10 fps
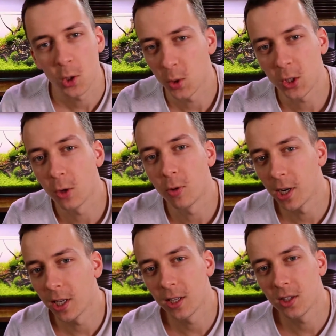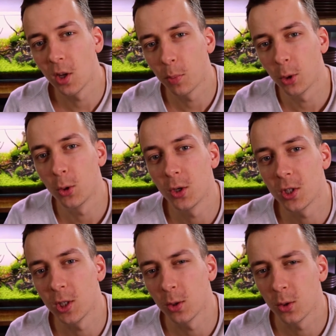So it's still running, it's still producing
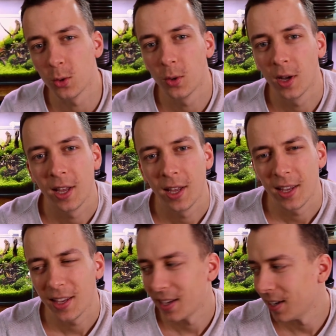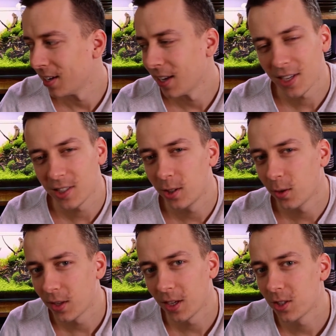CO2. And I actually
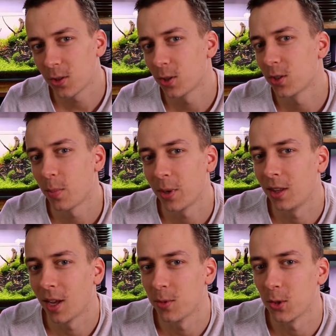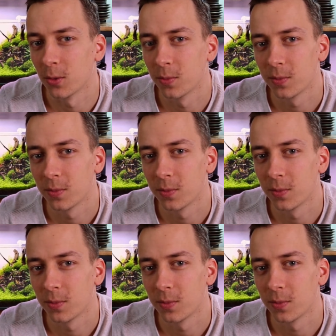don't think it's gonna stop anytime soon.